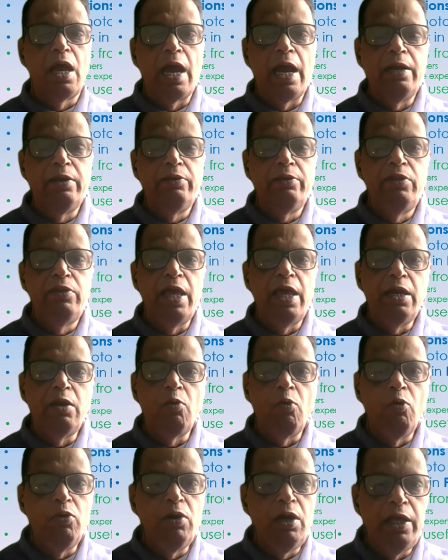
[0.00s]
and
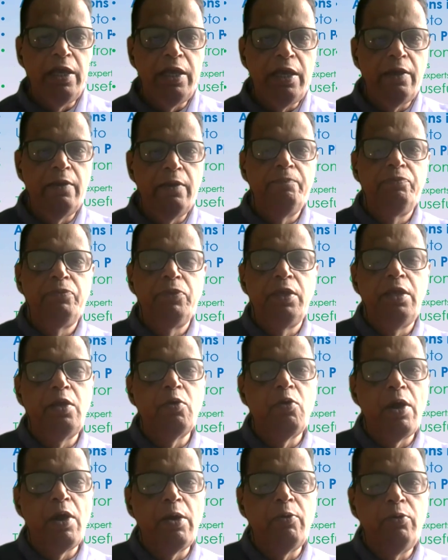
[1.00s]
then only
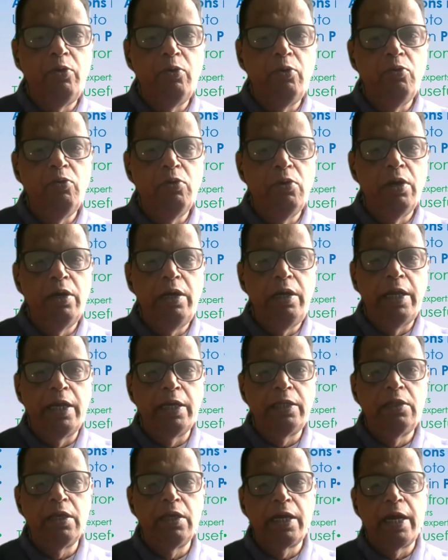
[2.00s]
you have to
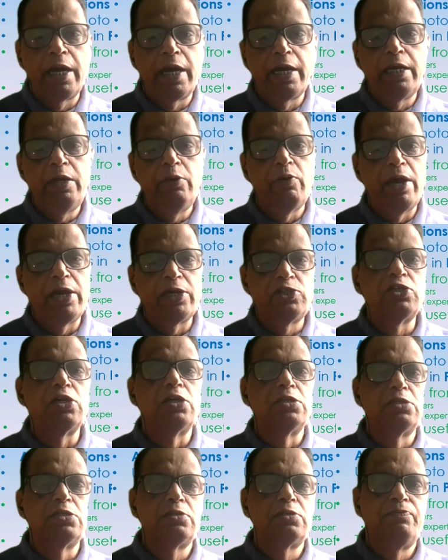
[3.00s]
take the corrective
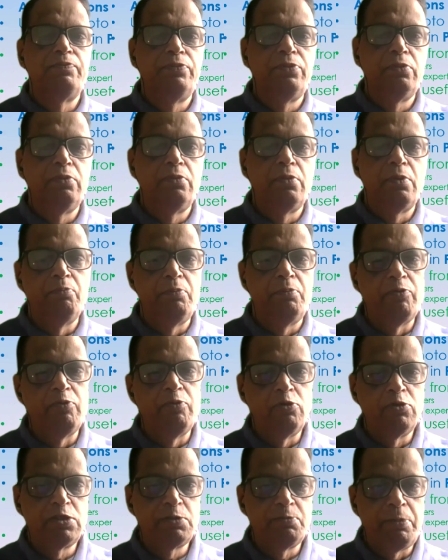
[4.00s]
actions.
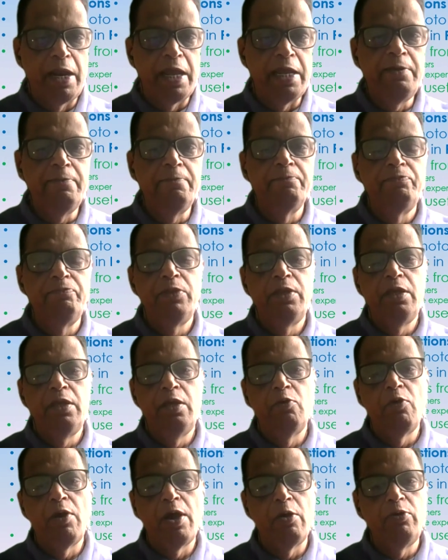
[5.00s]
Before spraying,
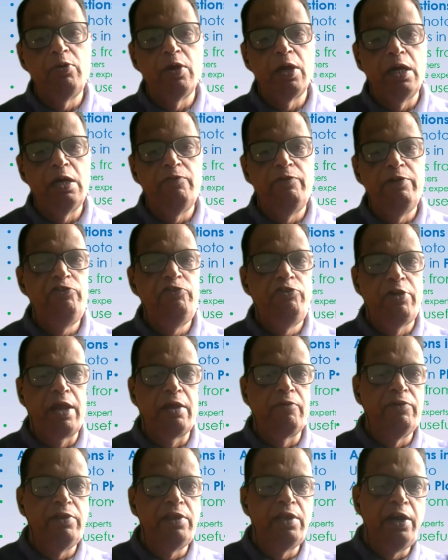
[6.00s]
you have to always
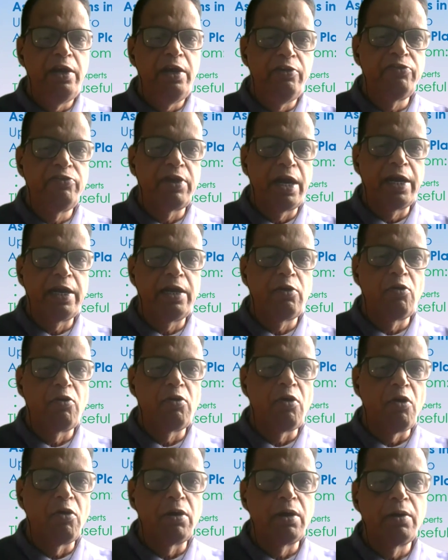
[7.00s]
check whether it is correct or
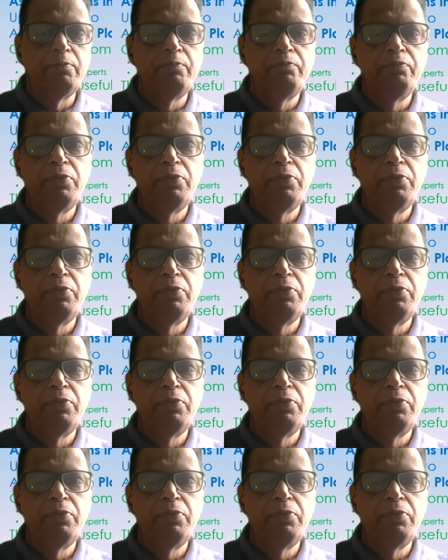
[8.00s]
not.